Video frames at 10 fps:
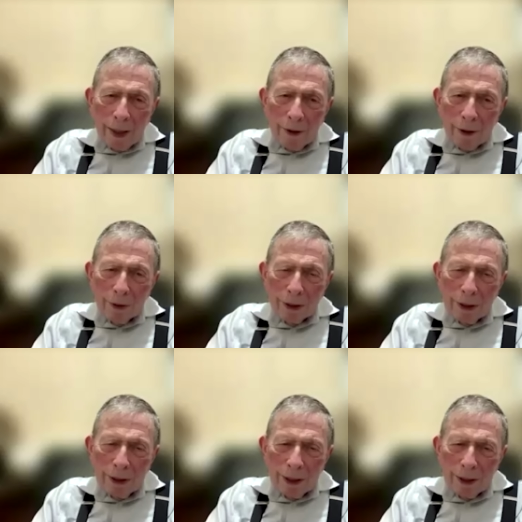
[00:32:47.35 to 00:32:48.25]
there was
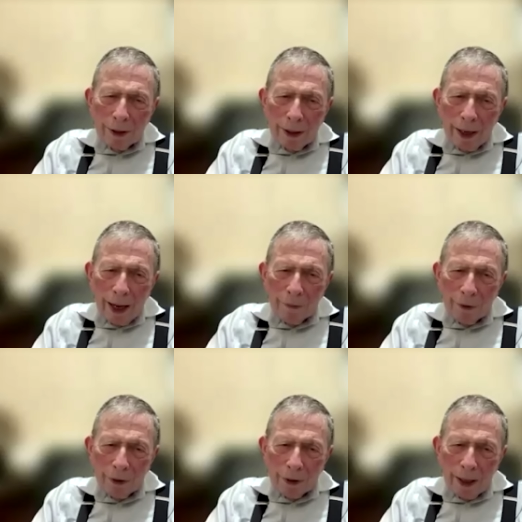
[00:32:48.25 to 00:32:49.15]
a dinner
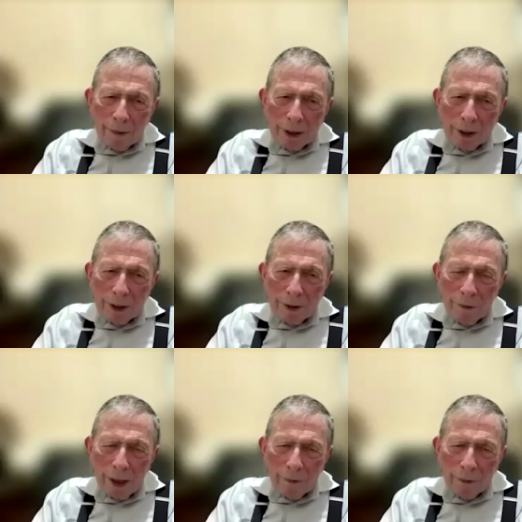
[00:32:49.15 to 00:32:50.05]
after the competition
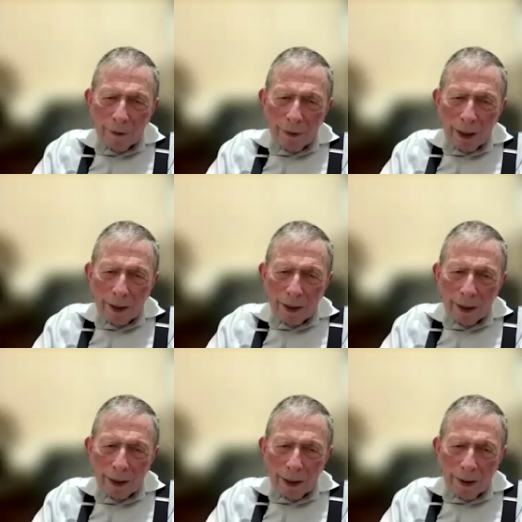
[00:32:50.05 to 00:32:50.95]
for
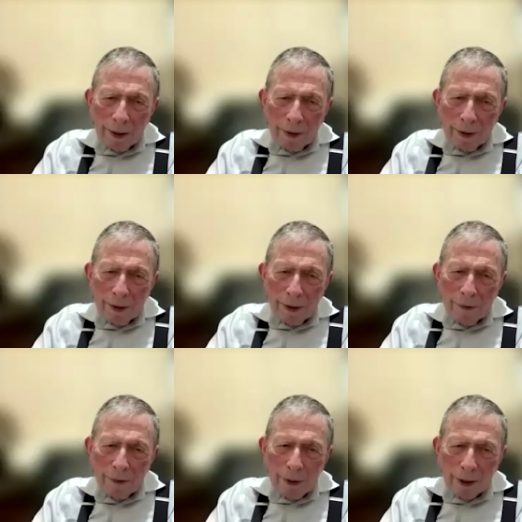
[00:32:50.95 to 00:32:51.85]
everybody
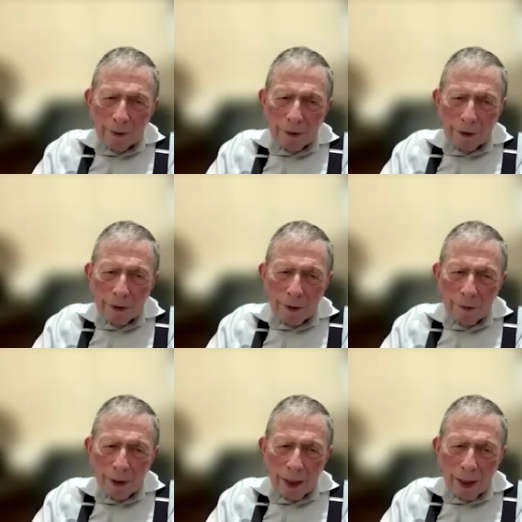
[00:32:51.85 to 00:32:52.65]
given by Khrushchev,